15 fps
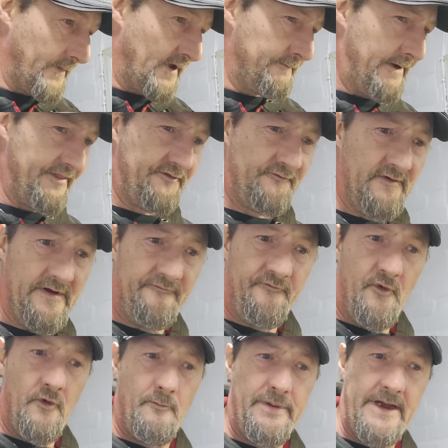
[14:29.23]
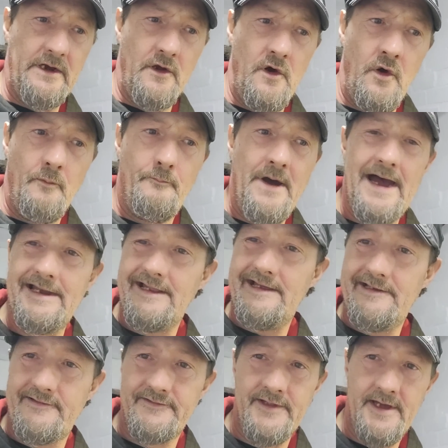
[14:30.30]
like 3 or 4 big long
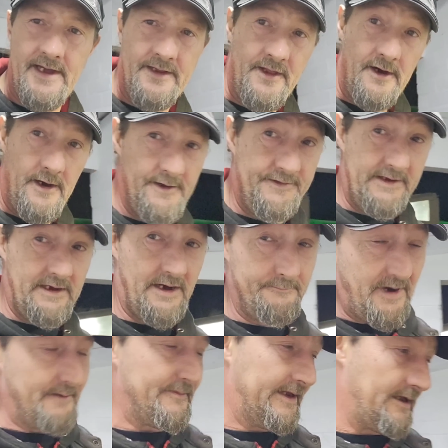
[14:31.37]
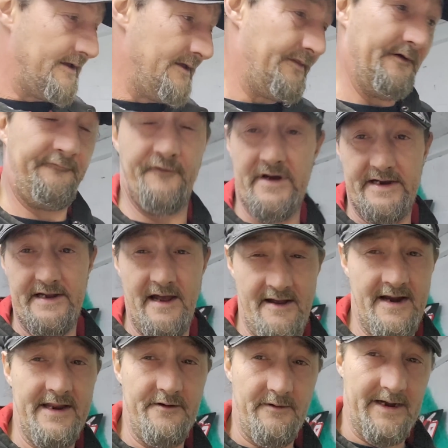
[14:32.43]
pallets there that I think I might be, they're free
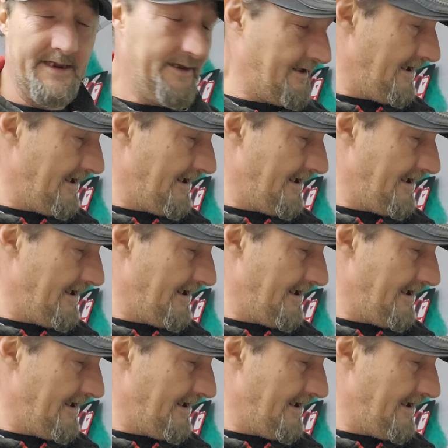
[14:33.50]
anyway,